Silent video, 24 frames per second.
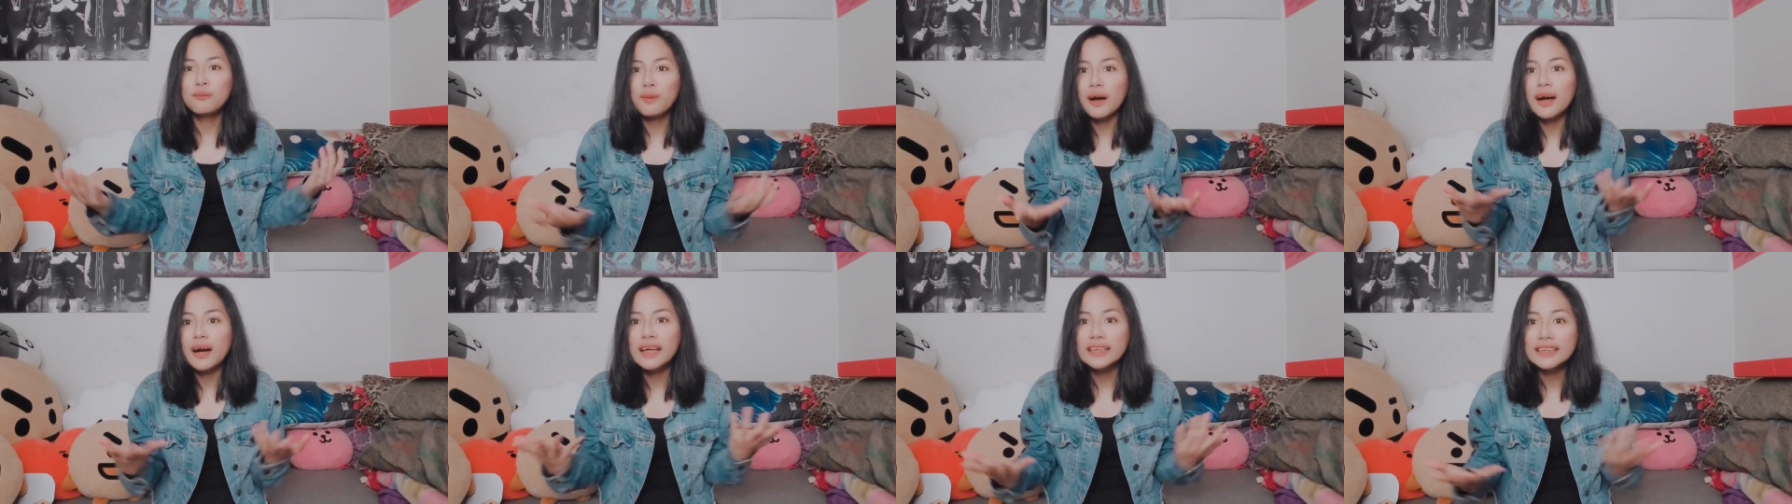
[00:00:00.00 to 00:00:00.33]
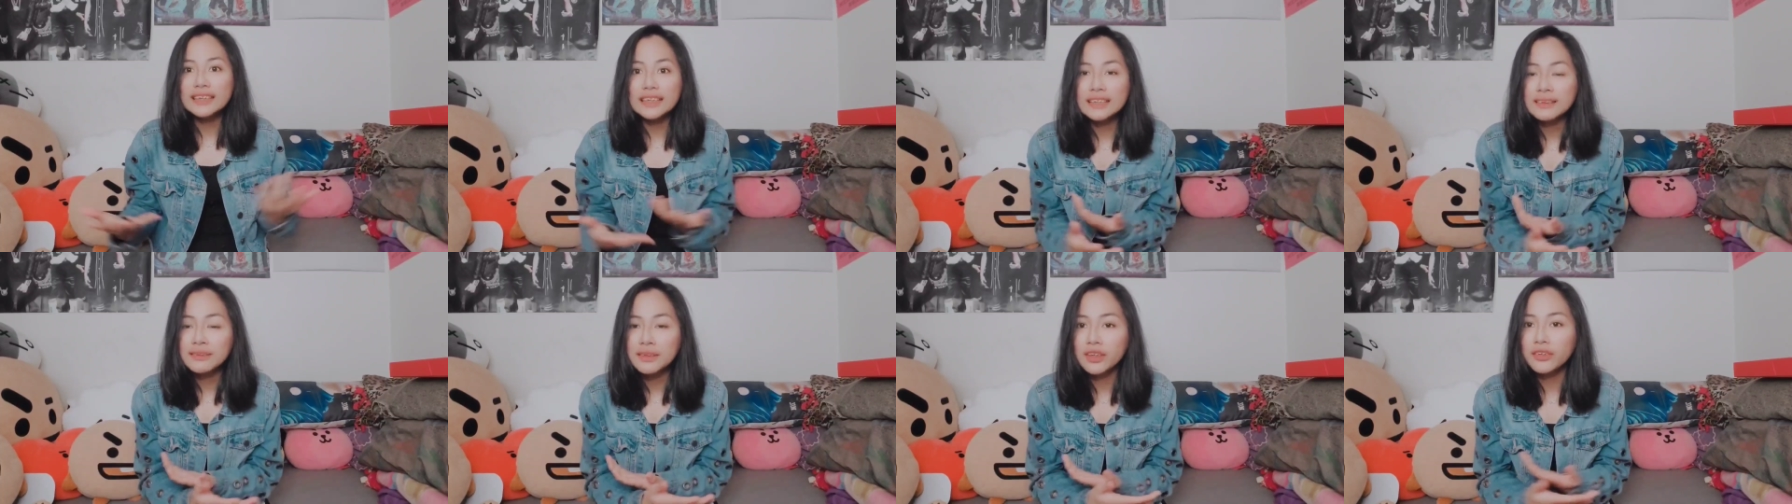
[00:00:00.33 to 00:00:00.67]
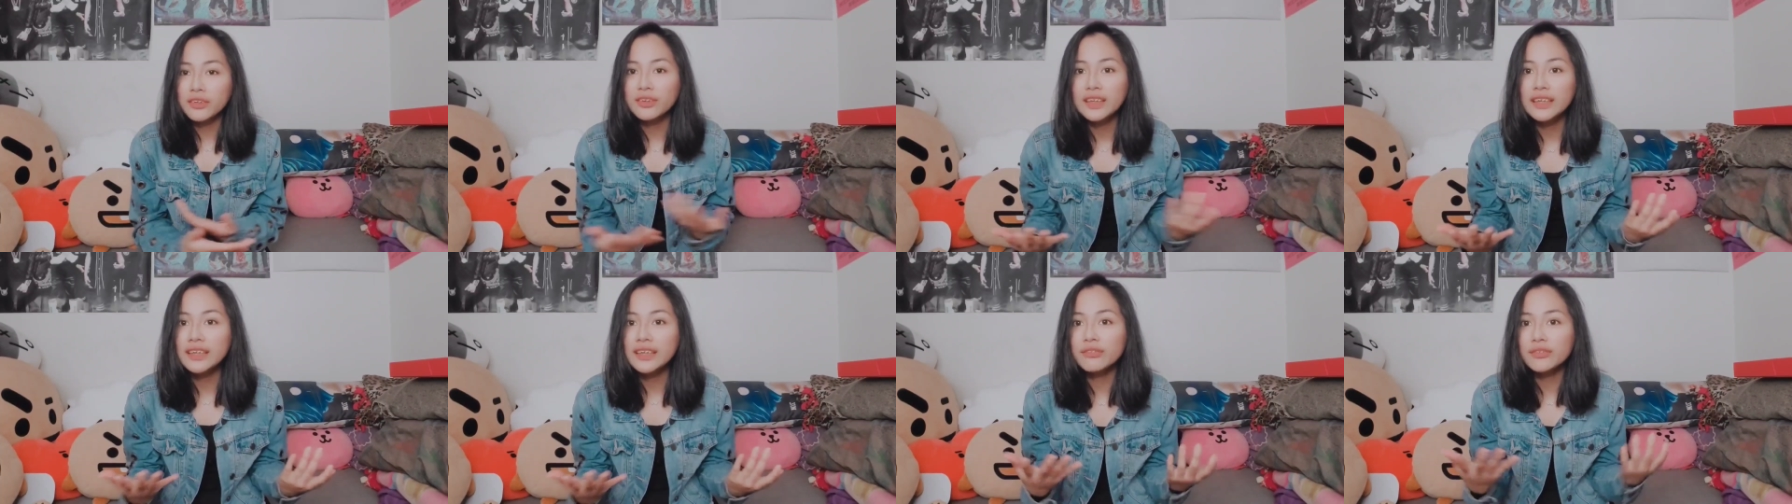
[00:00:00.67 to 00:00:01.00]
what, did
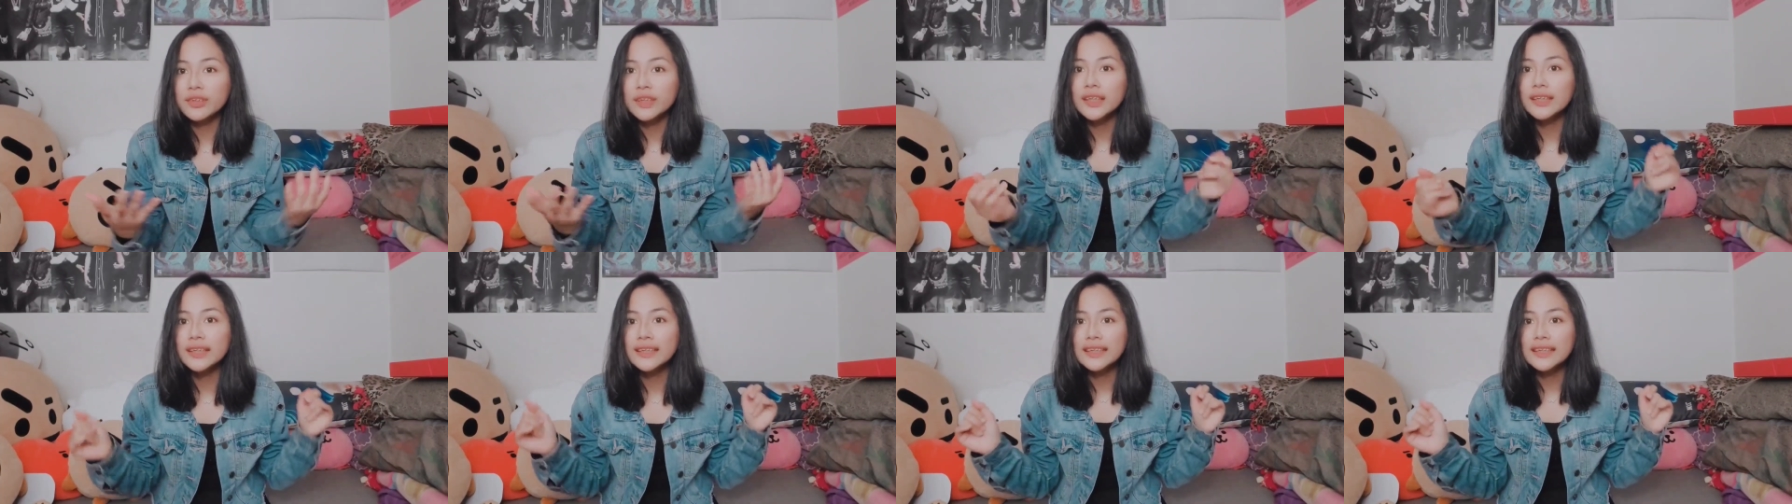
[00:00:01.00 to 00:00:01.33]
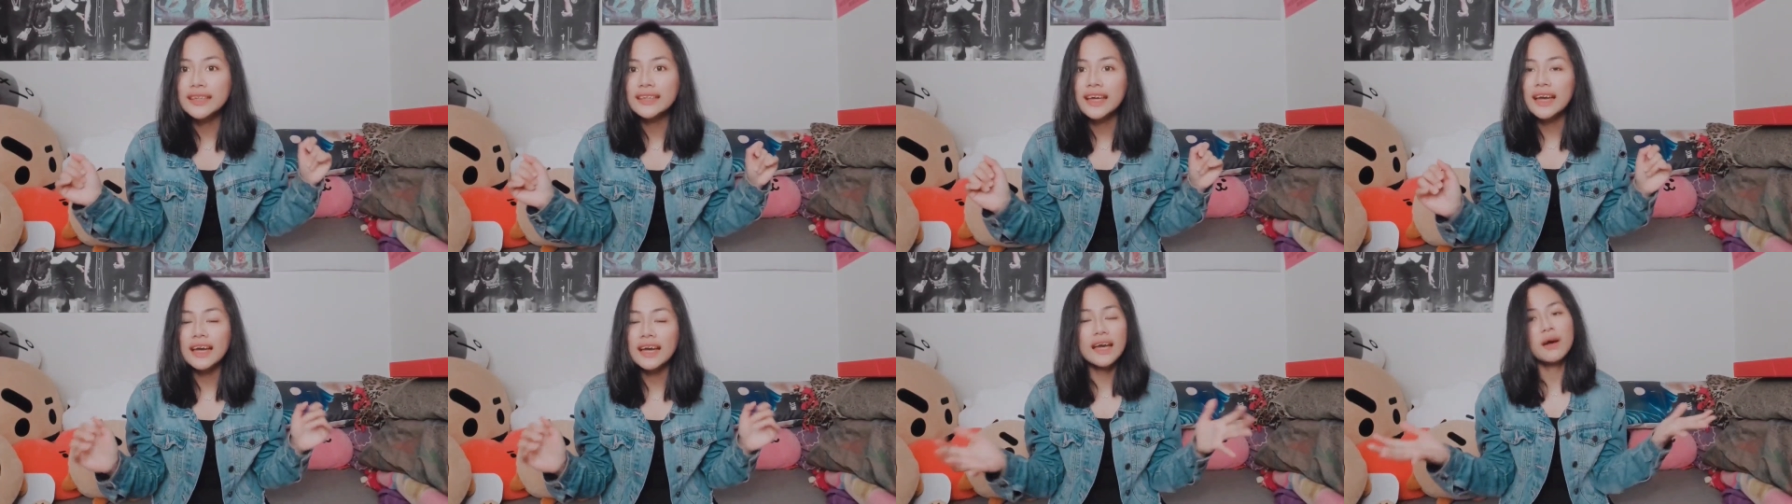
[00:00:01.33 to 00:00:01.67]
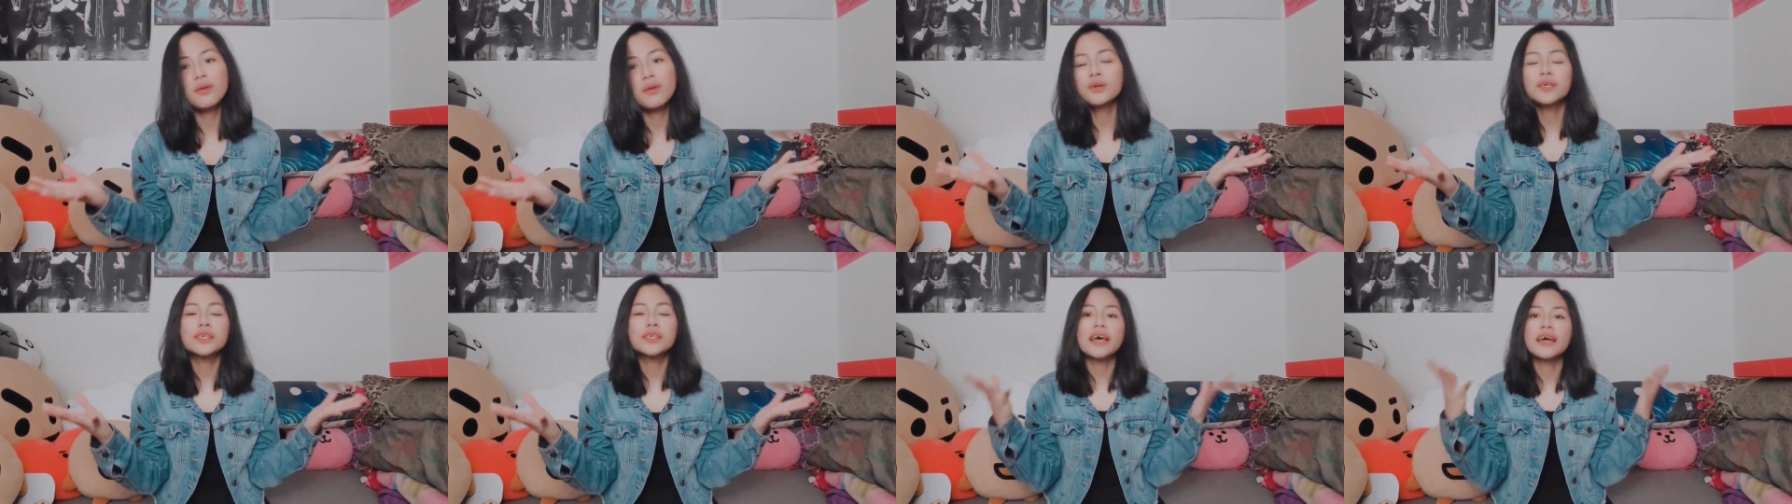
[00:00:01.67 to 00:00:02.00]
Yoongi really did
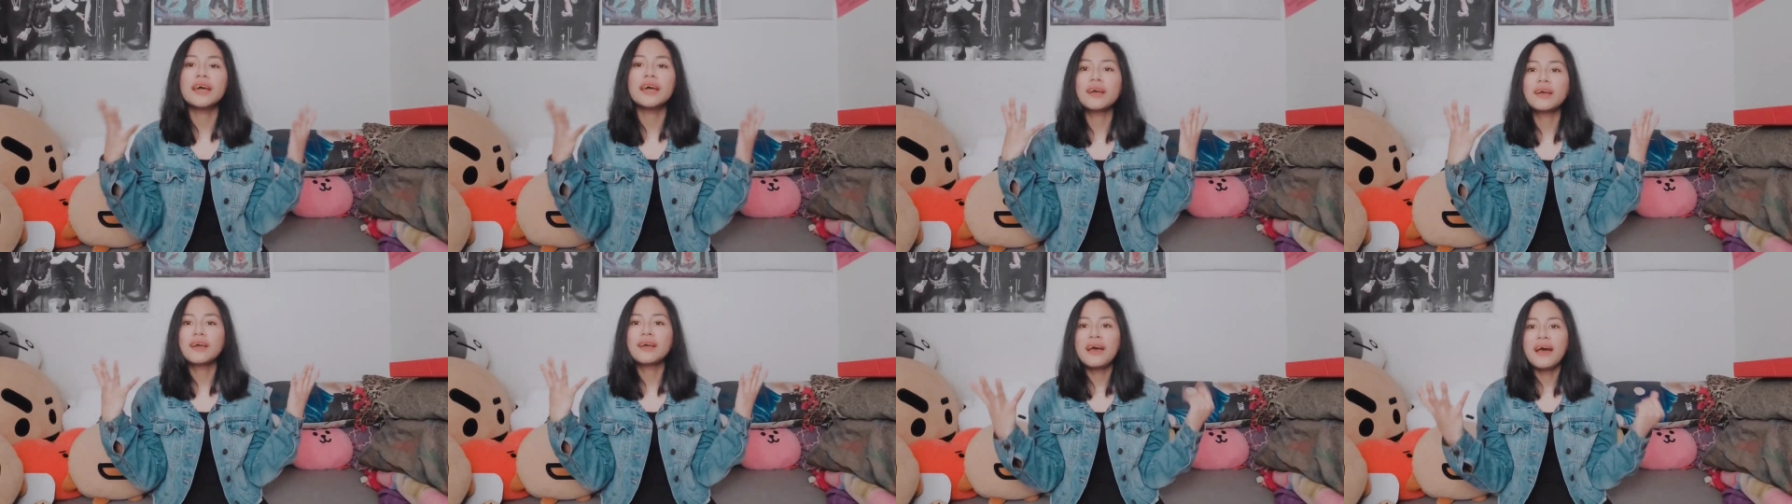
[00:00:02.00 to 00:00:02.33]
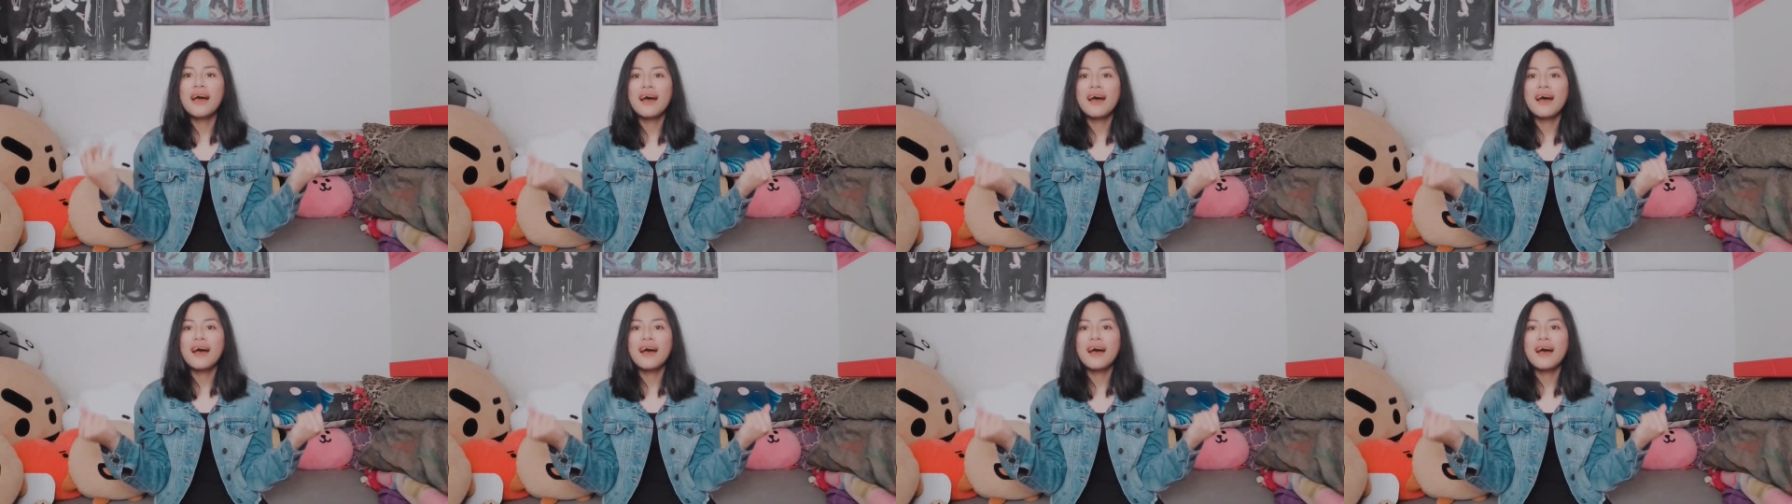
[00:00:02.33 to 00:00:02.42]
that? I was like,